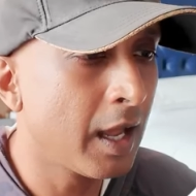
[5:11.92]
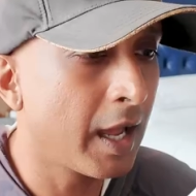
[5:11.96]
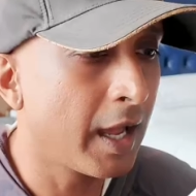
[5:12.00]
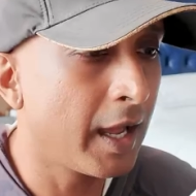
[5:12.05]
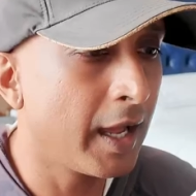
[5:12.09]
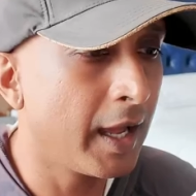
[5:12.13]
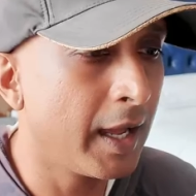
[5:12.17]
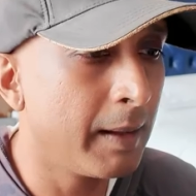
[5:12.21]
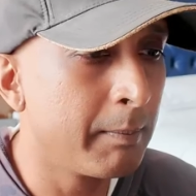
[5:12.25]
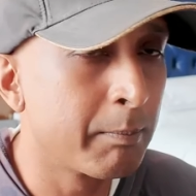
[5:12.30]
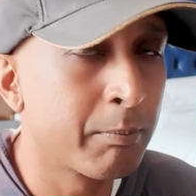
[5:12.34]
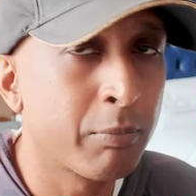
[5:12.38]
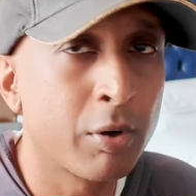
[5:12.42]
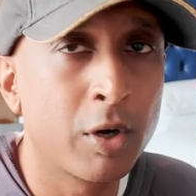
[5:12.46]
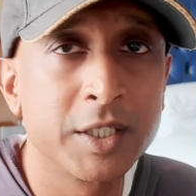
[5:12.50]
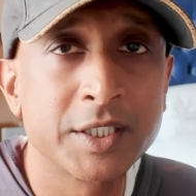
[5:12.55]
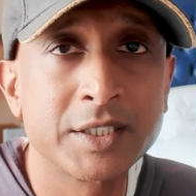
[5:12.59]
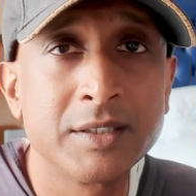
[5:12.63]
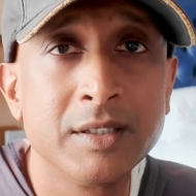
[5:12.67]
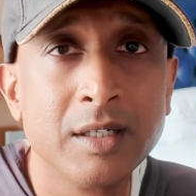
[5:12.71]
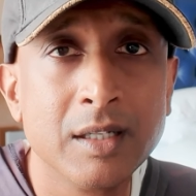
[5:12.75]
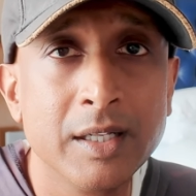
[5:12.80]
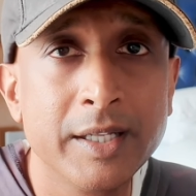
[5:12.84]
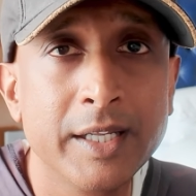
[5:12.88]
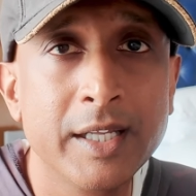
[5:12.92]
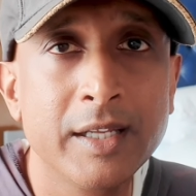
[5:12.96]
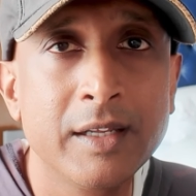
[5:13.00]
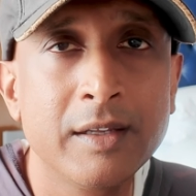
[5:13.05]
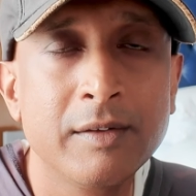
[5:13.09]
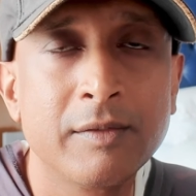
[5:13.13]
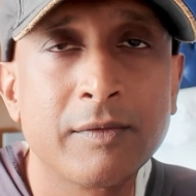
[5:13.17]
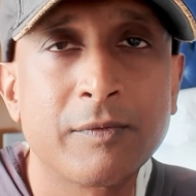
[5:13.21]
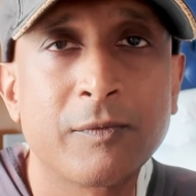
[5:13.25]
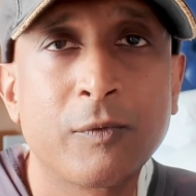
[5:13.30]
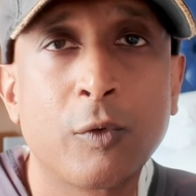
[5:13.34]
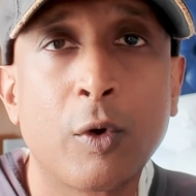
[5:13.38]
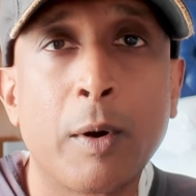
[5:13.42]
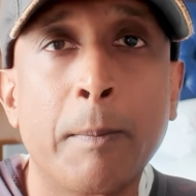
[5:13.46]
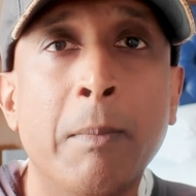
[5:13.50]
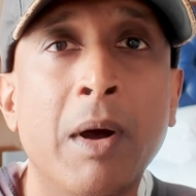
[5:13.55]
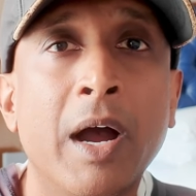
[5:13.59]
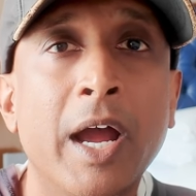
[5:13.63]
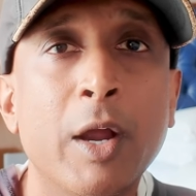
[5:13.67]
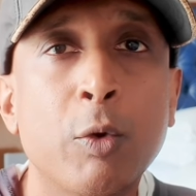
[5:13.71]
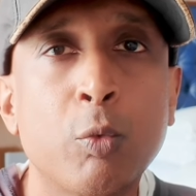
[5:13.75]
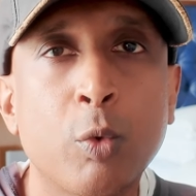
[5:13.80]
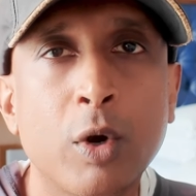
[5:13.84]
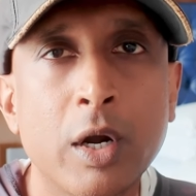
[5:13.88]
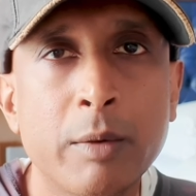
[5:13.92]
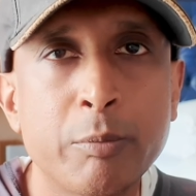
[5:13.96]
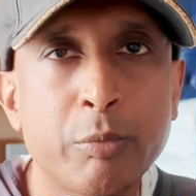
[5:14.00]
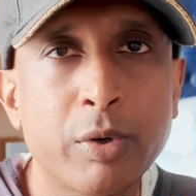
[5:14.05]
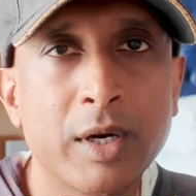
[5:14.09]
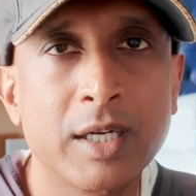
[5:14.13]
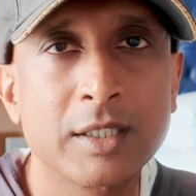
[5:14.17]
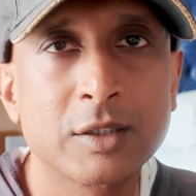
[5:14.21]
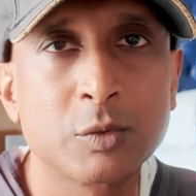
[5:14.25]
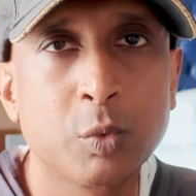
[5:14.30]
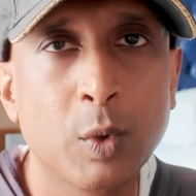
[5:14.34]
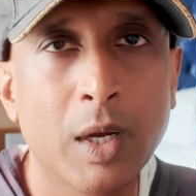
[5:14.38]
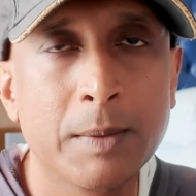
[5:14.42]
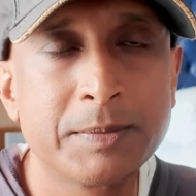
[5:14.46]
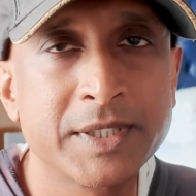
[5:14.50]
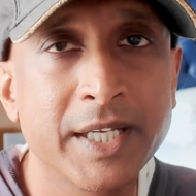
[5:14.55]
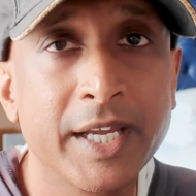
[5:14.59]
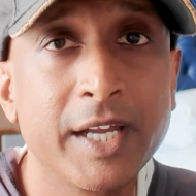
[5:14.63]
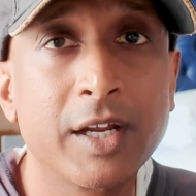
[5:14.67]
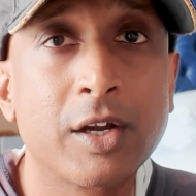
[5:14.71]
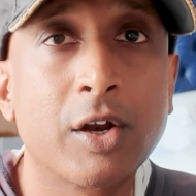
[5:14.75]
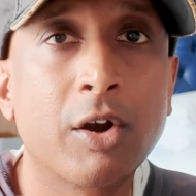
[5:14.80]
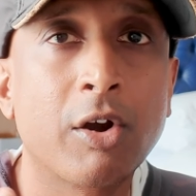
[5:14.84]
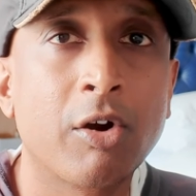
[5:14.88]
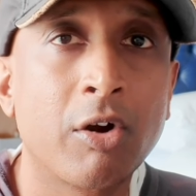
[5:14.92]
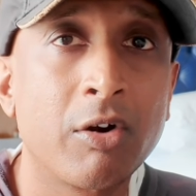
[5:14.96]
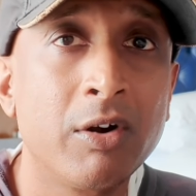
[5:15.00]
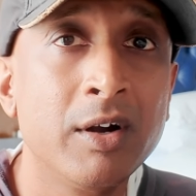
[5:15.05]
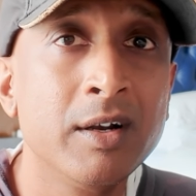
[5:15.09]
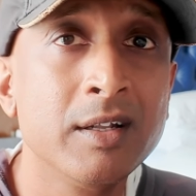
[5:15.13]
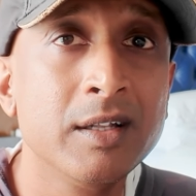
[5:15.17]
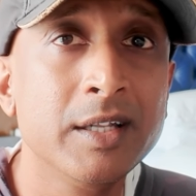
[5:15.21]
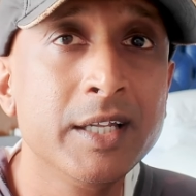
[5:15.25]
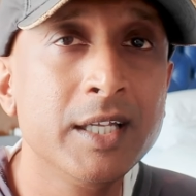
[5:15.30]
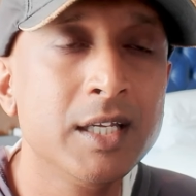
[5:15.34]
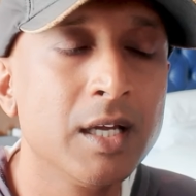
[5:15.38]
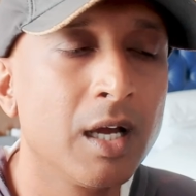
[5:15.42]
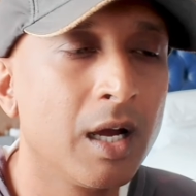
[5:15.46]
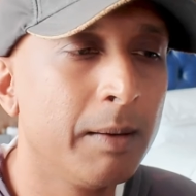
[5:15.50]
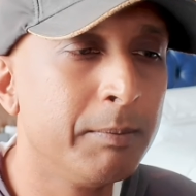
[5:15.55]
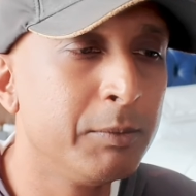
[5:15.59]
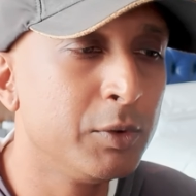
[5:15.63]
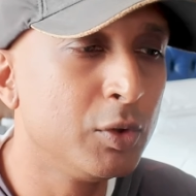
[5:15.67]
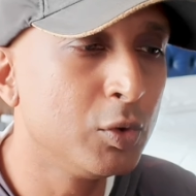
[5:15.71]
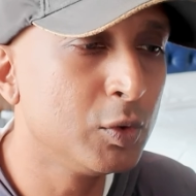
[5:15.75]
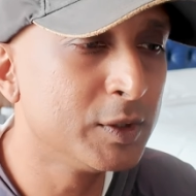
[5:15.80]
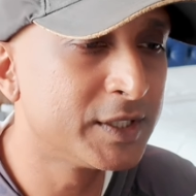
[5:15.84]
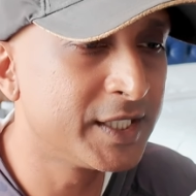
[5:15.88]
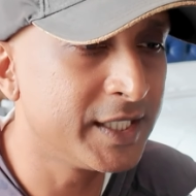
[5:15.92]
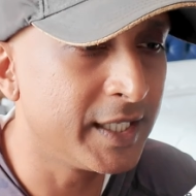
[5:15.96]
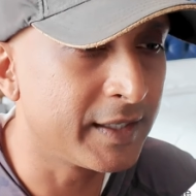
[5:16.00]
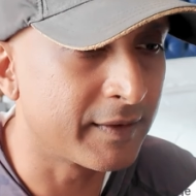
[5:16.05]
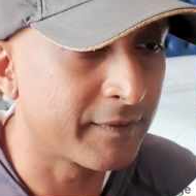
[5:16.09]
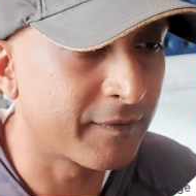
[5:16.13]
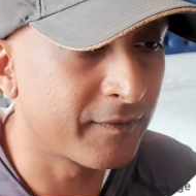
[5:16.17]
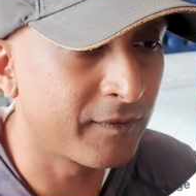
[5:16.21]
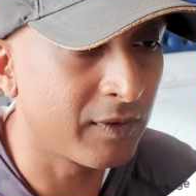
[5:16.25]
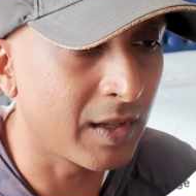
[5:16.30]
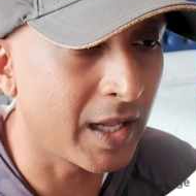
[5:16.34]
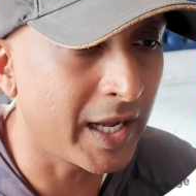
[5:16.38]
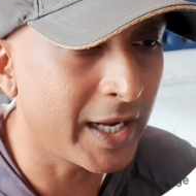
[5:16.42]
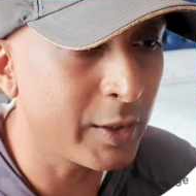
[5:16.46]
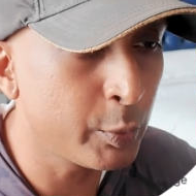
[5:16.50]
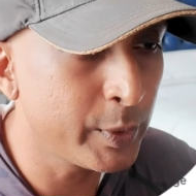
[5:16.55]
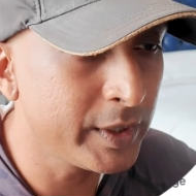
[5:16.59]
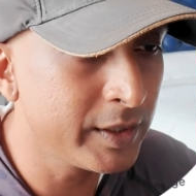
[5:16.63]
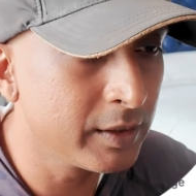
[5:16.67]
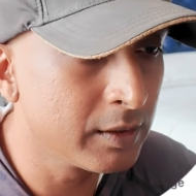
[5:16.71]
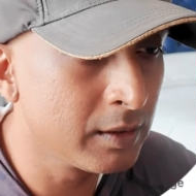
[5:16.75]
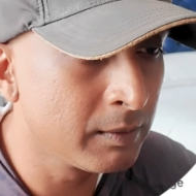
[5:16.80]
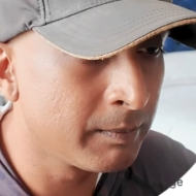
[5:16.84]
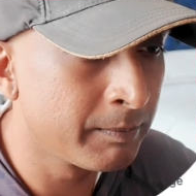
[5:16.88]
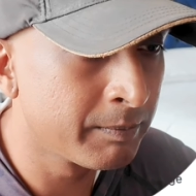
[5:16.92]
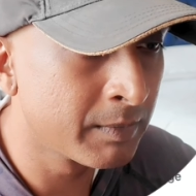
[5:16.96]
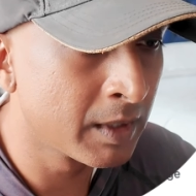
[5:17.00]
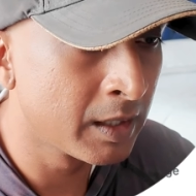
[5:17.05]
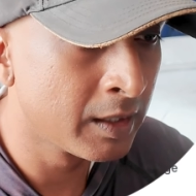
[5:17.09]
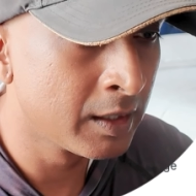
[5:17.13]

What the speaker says: And personally, for my WordPress website, currently I'm using Flywheel.